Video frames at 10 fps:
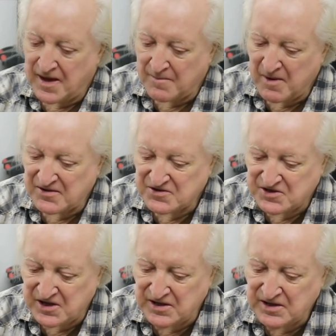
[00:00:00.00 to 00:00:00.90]

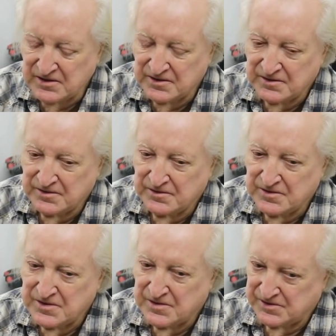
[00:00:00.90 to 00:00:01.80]
MSD
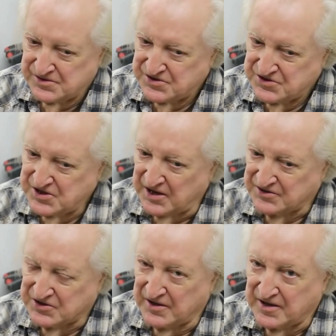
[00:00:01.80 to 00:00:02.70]

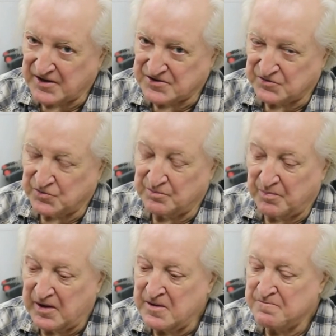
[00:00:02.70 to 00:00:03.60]
6, I guess it would
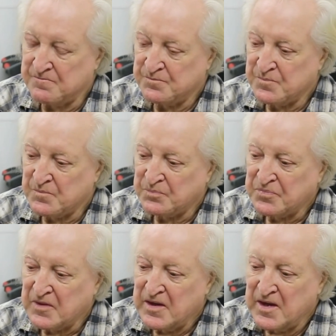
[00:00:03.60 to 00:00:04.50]
be.
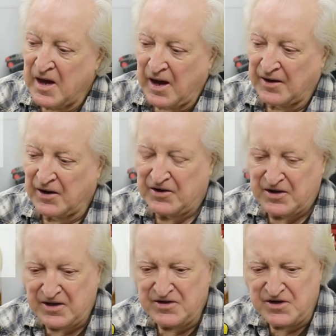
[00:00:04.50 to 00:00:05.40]
And I
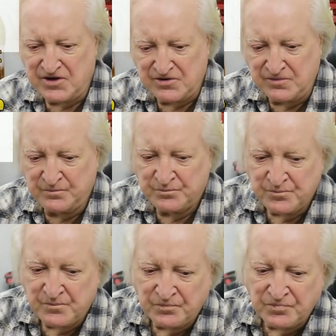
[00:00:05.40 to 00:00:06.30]
need you
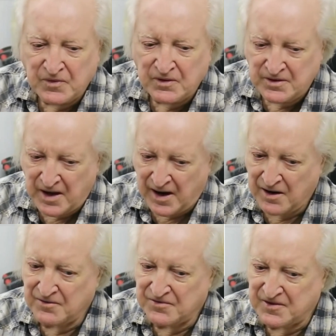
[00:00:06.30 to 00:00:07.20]

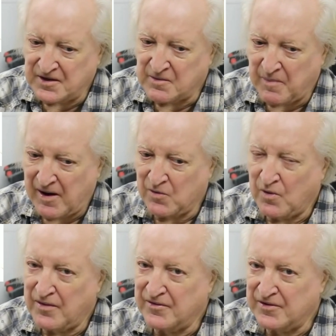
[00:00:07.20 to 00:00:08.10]
now to think about
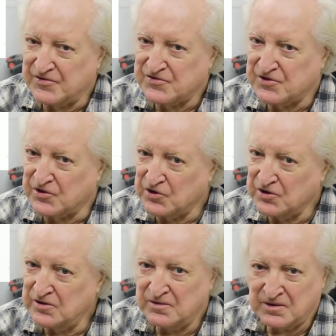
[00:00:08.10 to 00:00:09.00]
whether it's the
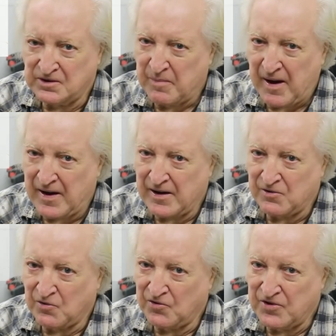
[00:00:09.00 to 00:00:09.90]
good, the
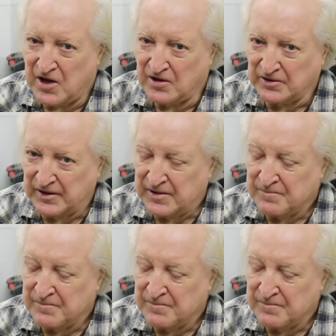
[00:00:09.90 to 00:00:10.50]
bad, or the ugly.